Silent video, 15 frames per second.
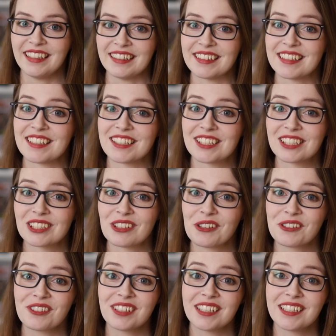And it's
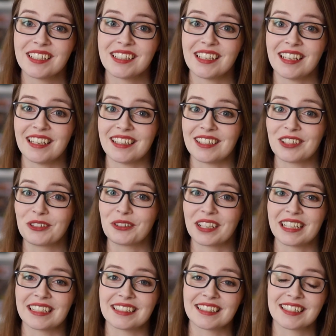totally a
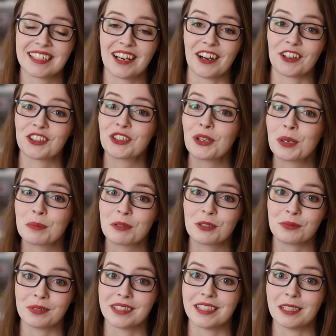great
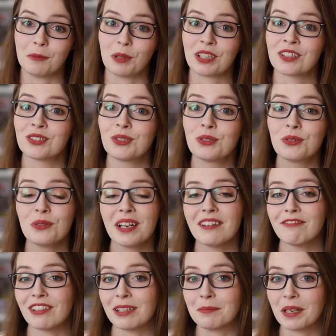October read because you do
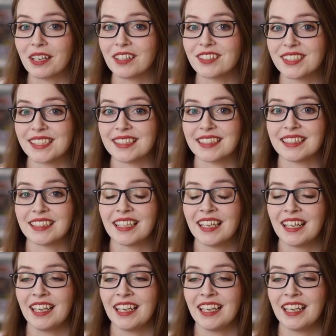have vampires in it.